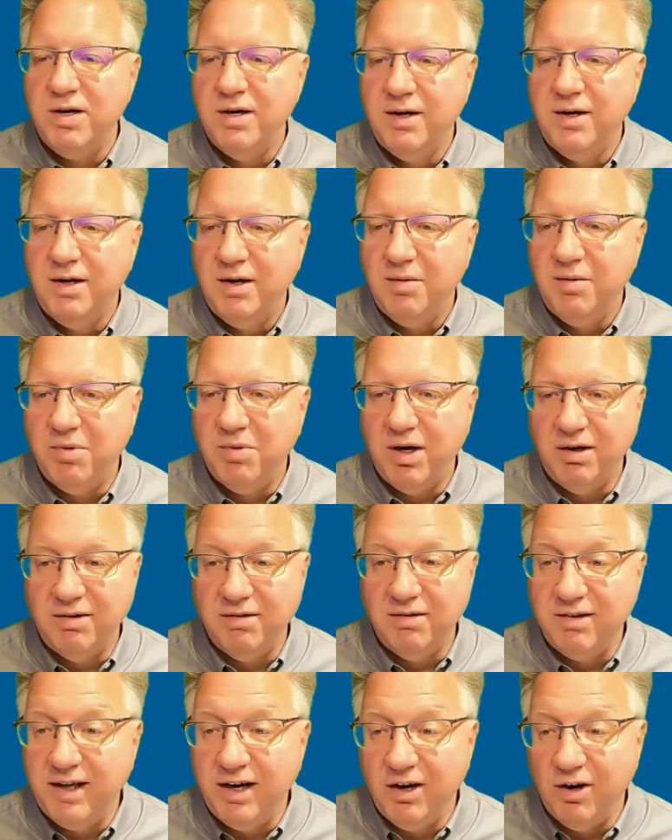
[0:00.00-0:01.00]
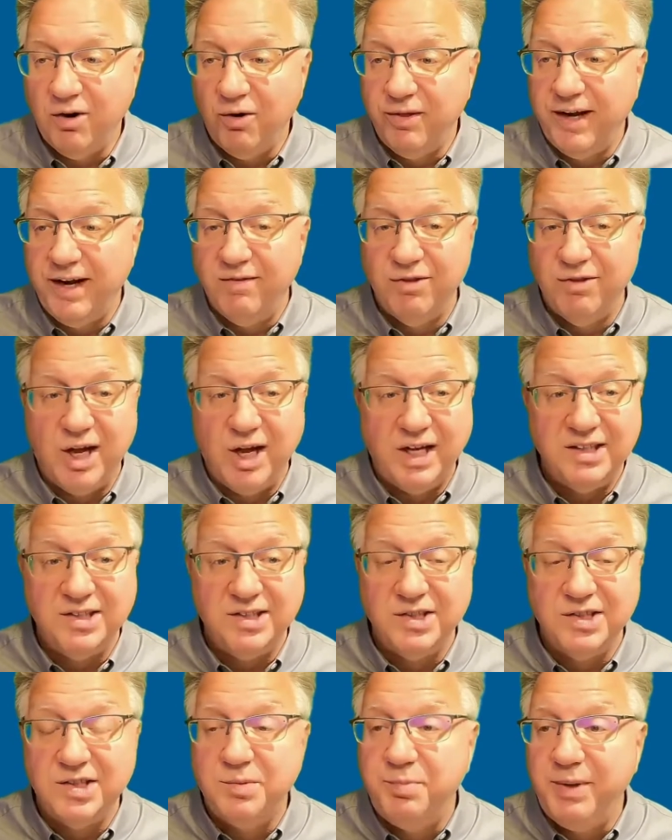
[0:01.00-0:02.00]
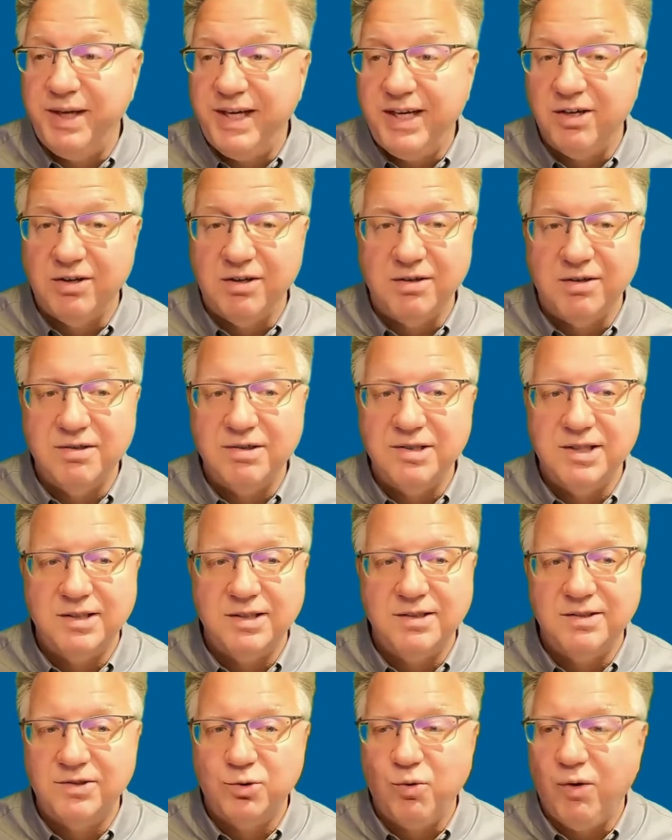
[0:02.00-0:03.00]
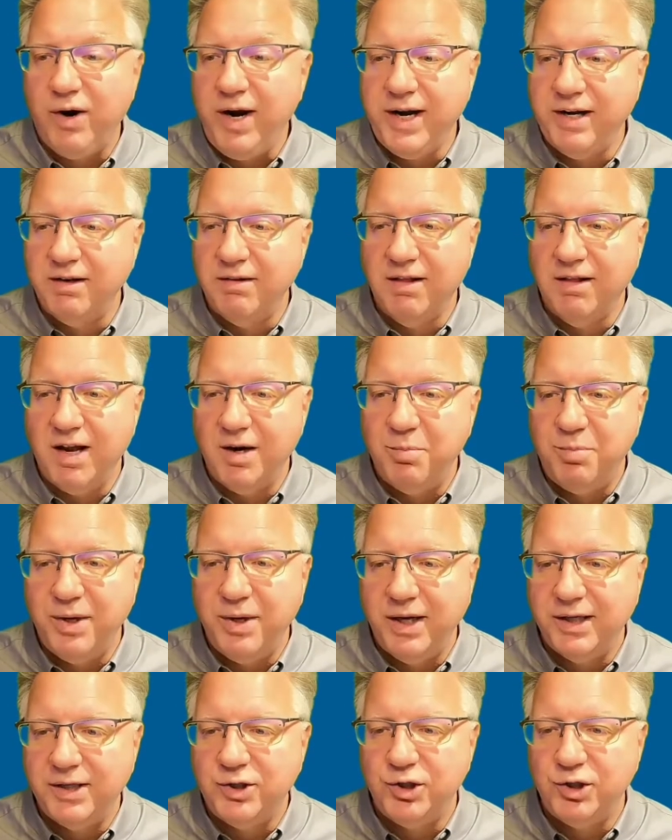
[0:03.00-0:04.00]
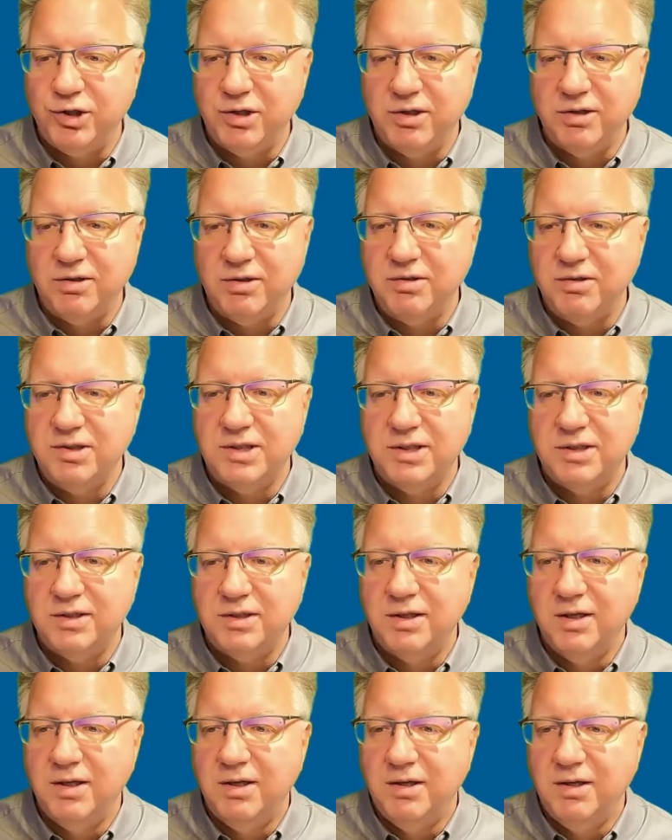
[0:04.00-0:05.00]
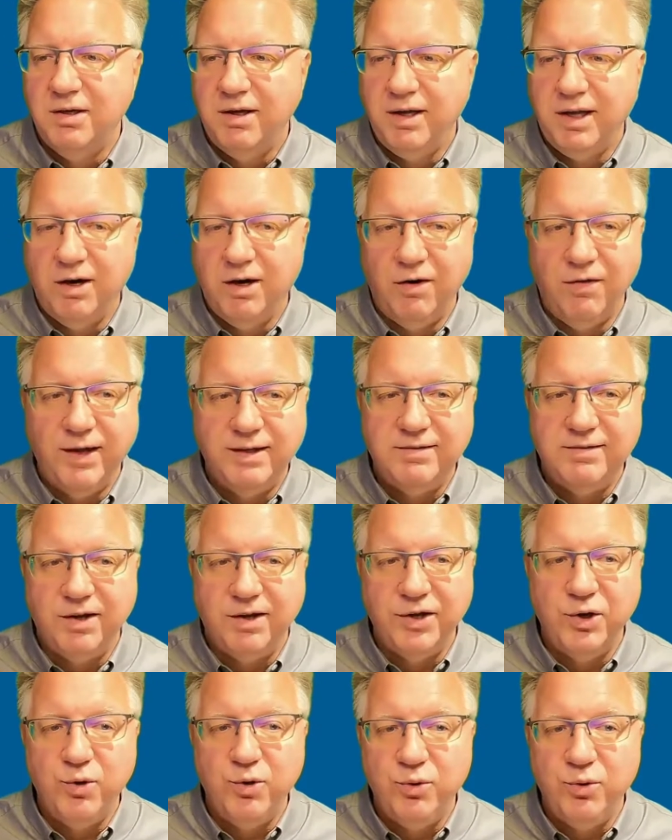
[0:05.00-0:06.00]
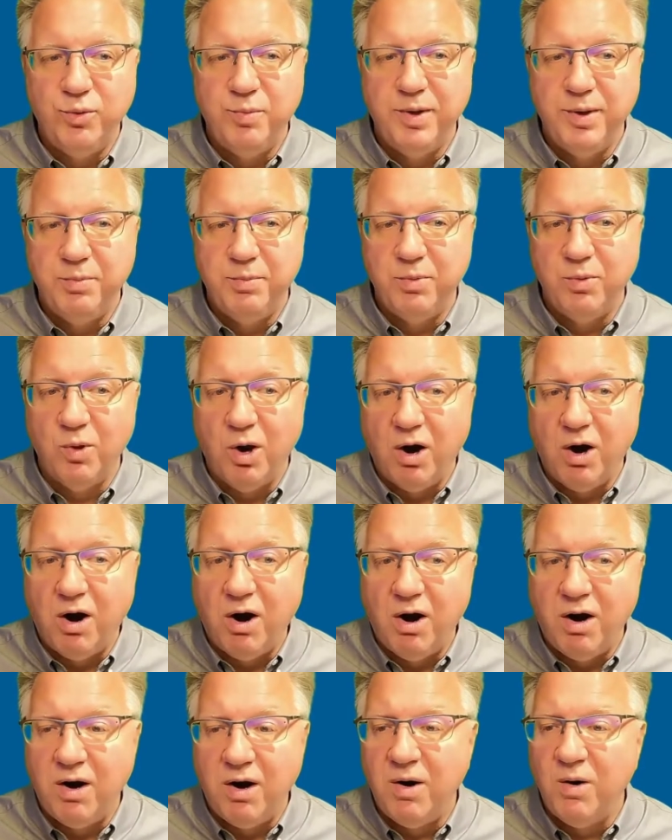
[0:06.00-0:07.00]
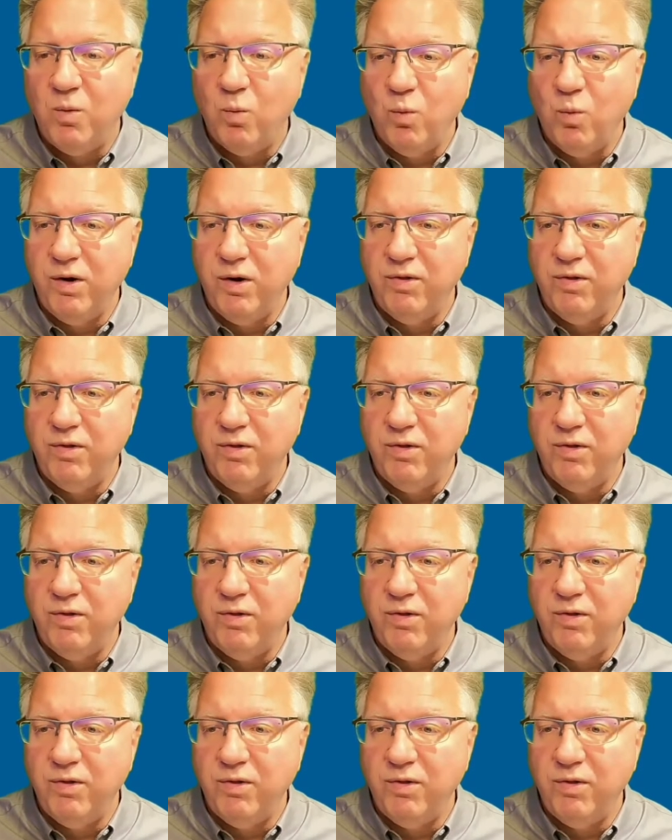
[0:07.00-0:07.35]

But, they have lots of speakers. It's great. A lot of pictures. They tell you who the people are, where they're